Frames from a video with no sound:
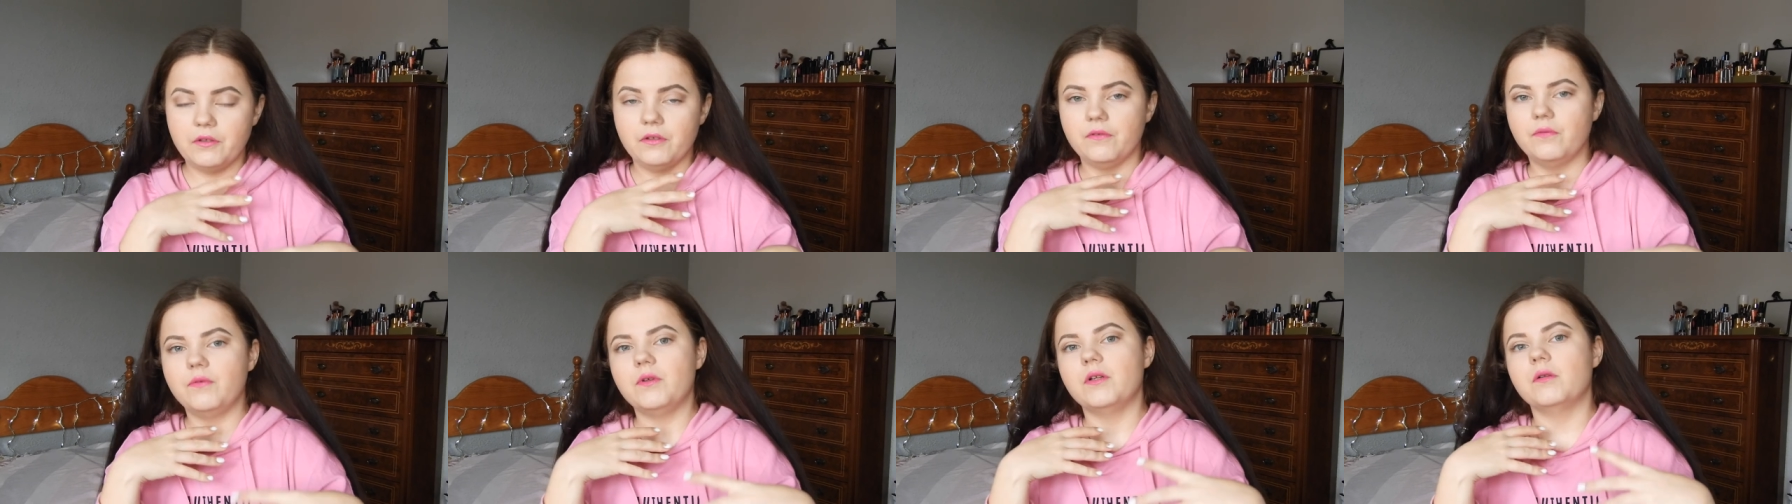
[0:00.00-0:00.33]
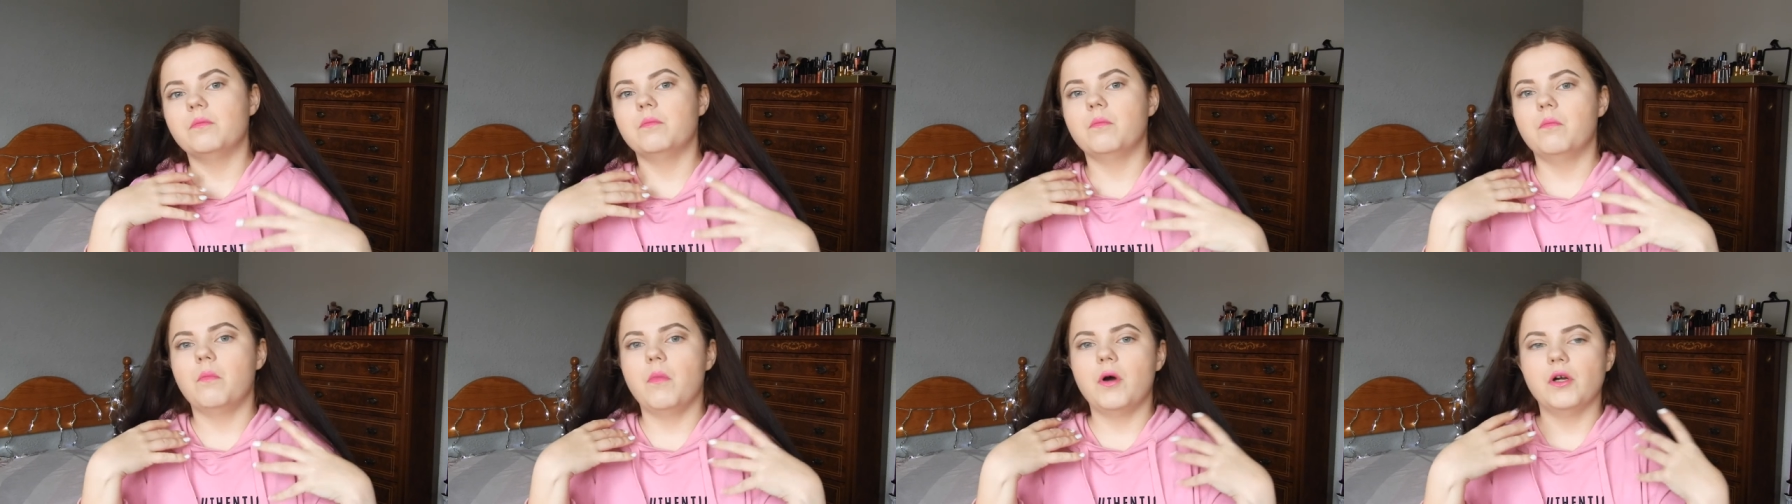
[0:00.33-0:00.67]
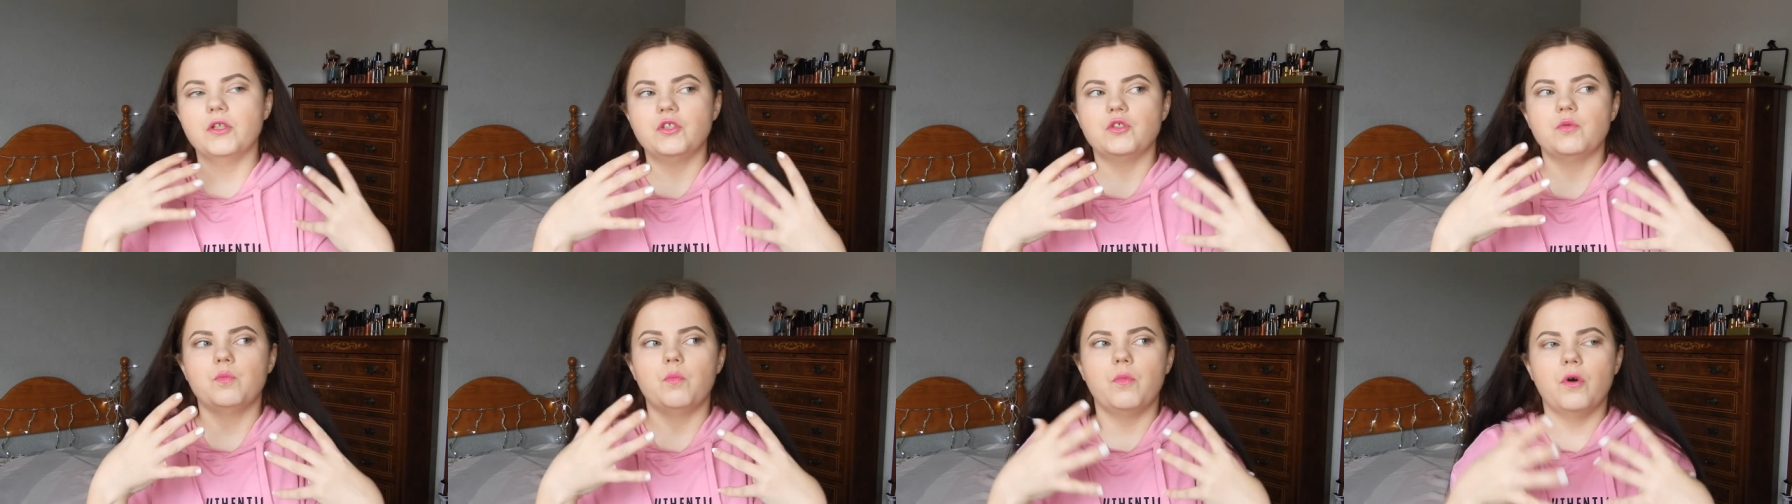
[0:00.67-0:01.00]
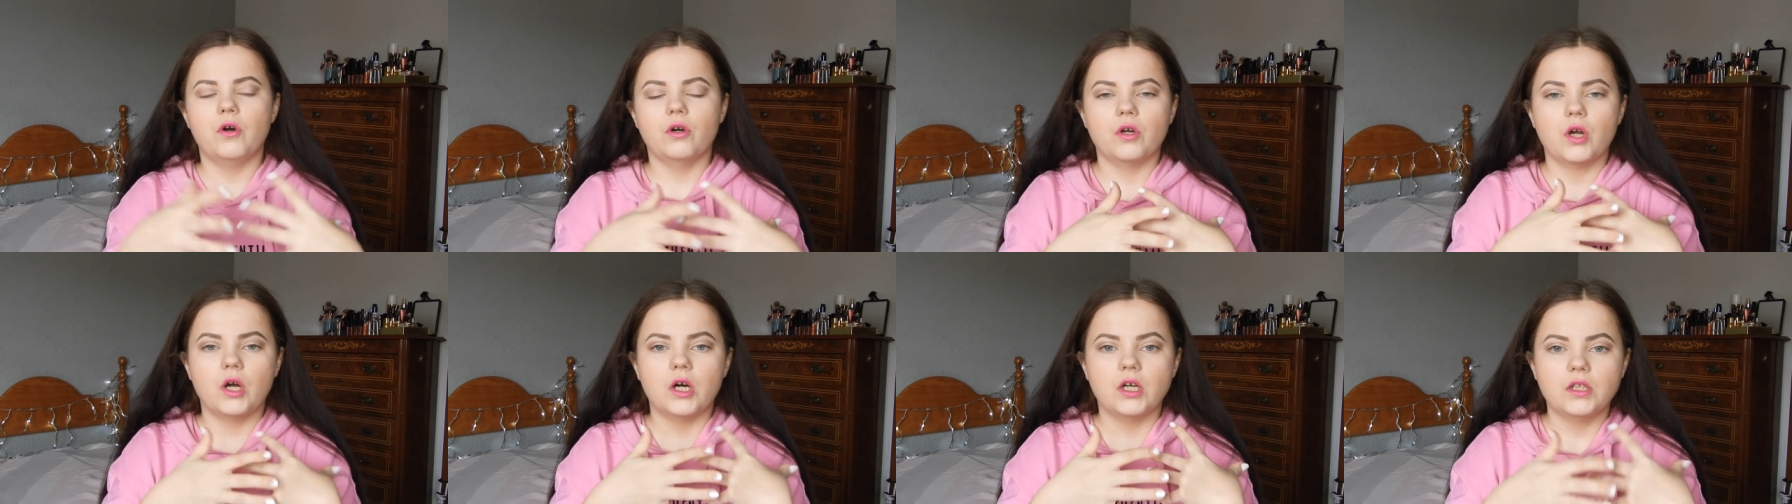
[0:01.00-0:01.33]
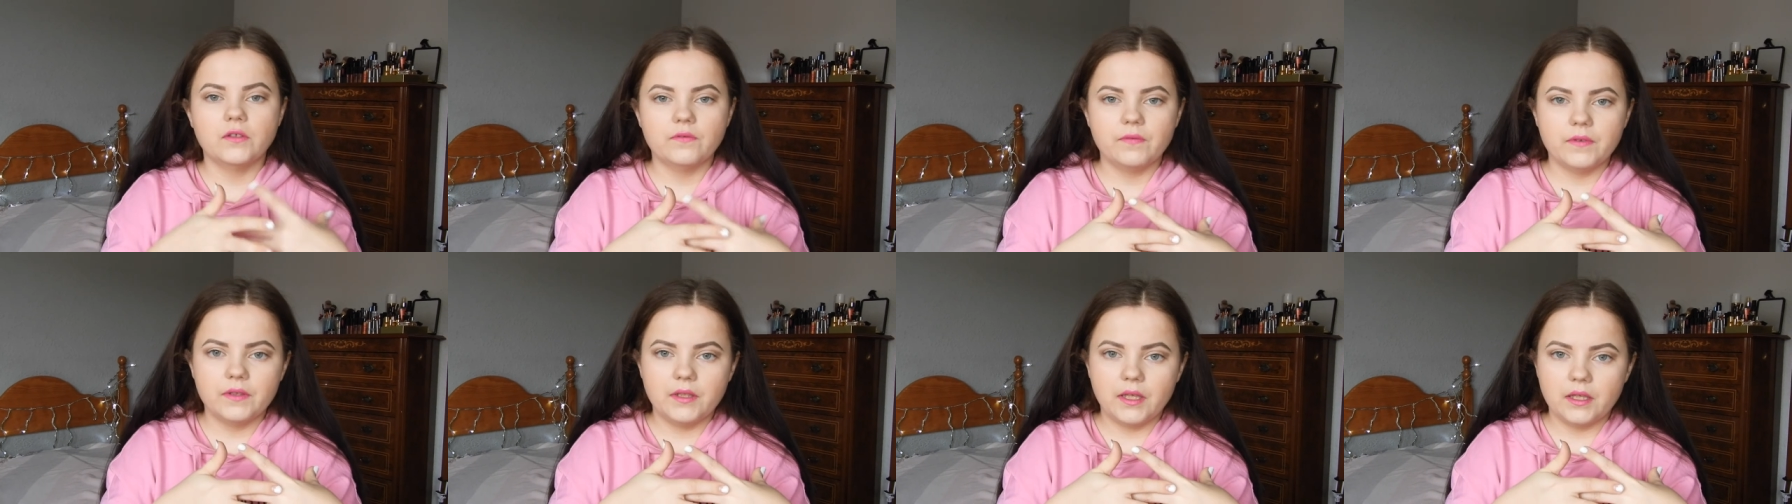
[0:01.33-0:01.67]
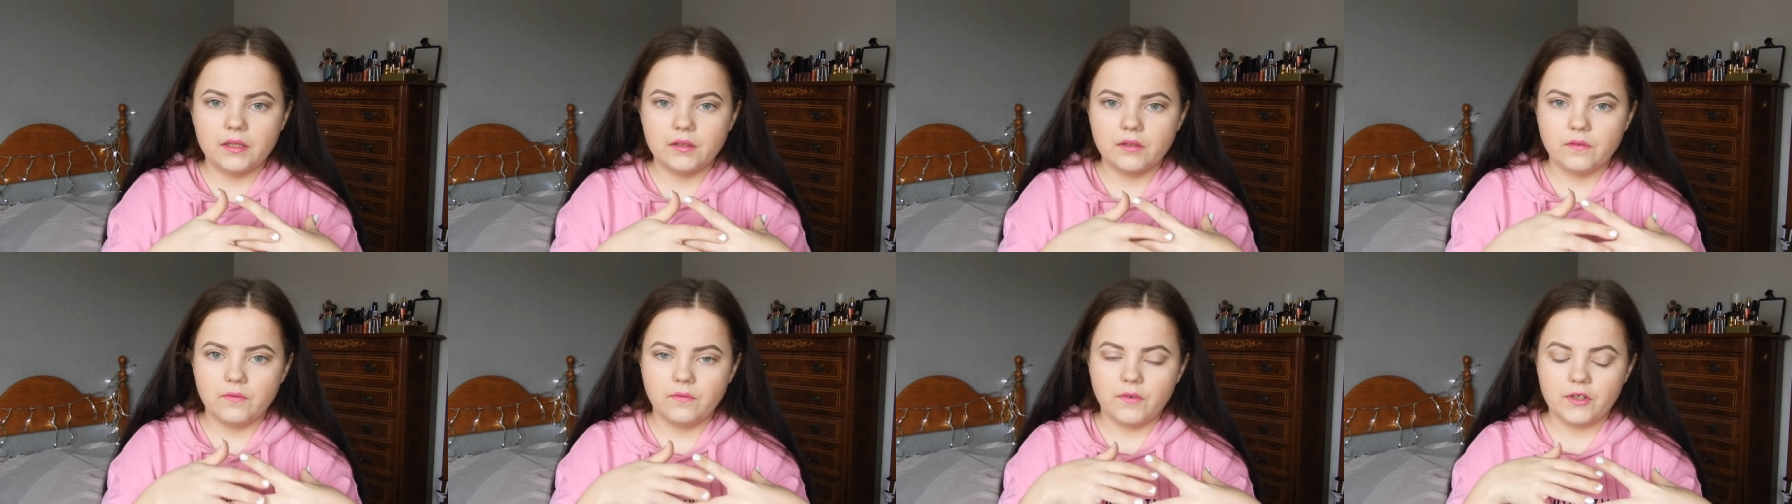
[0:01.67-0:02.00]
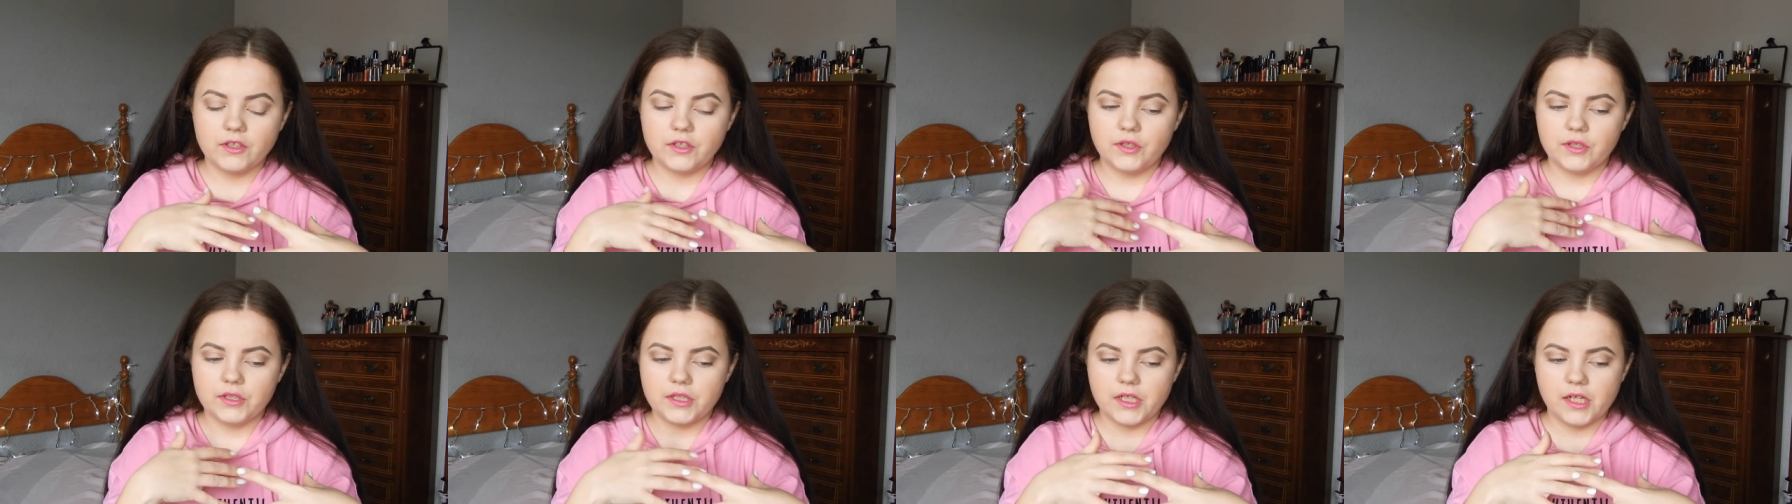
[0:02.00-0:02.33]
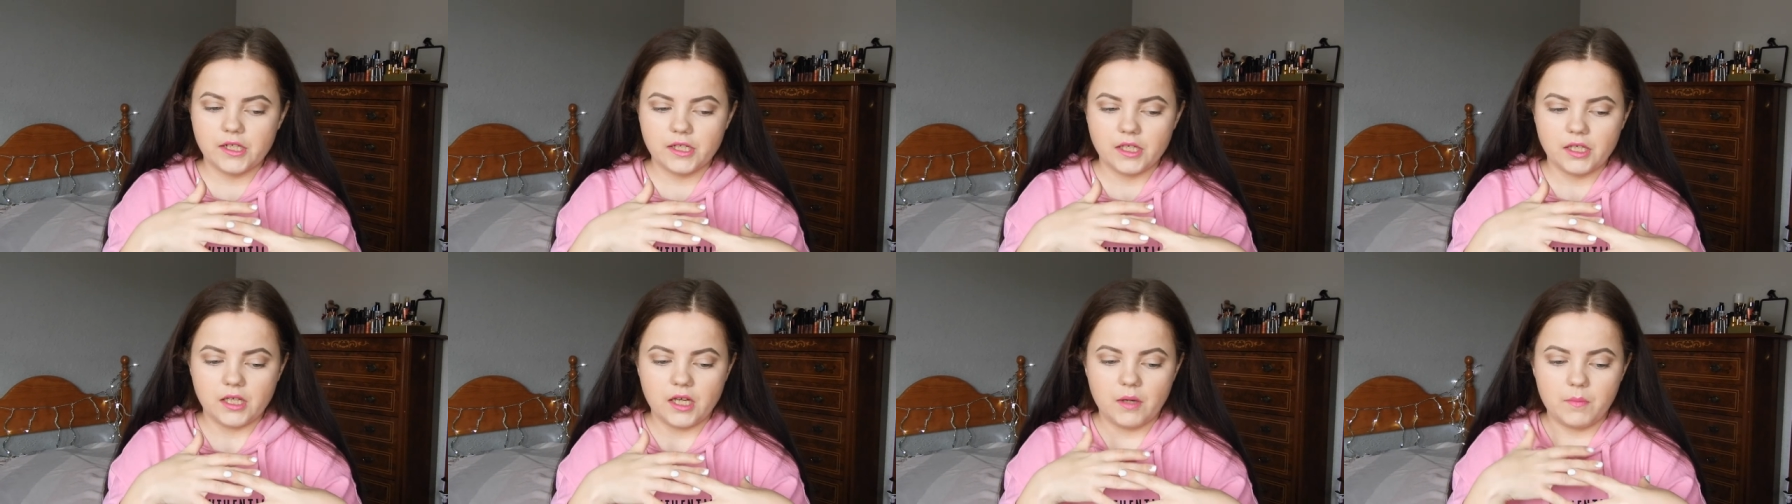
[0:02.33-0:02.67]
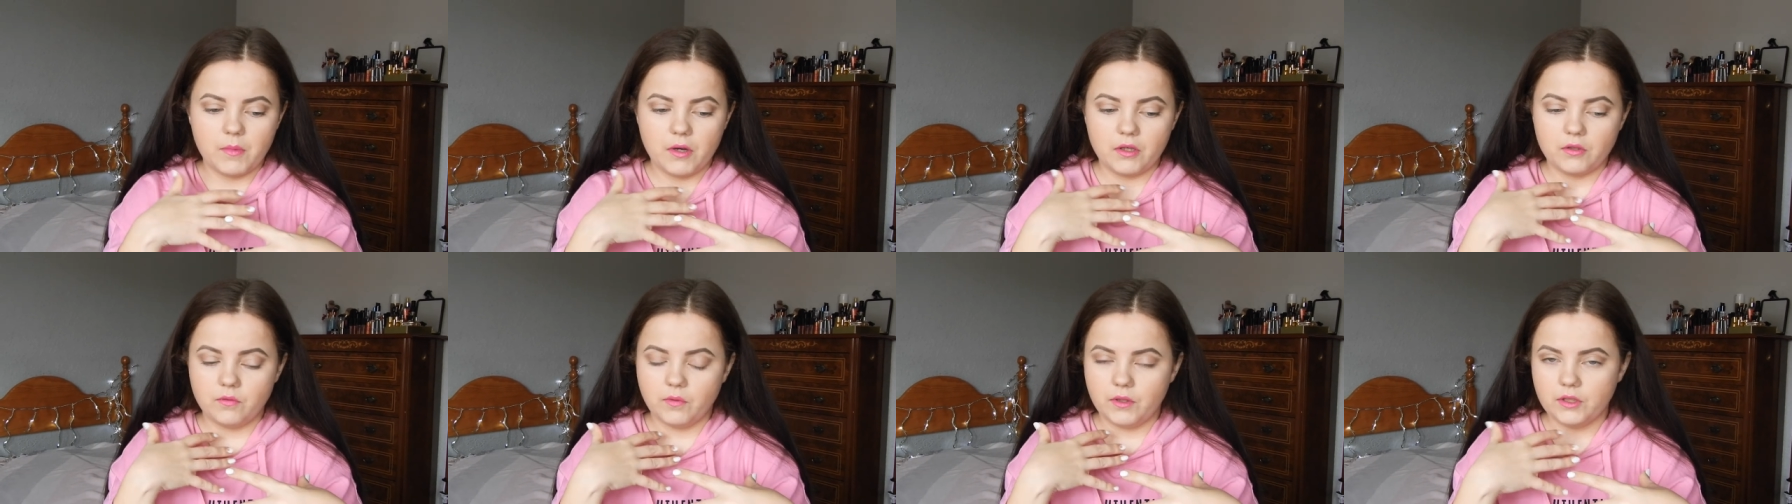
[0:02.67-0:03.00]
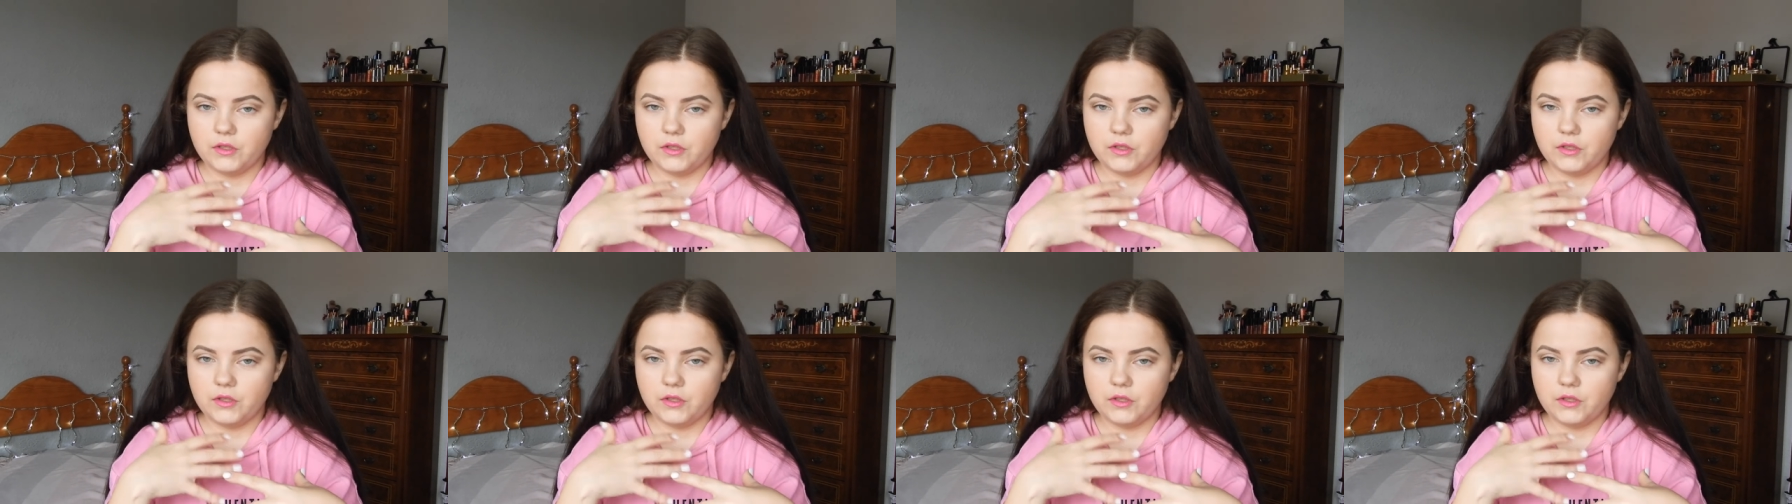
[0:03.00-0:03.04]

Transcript: You'll feel much more confident of what you're talking about,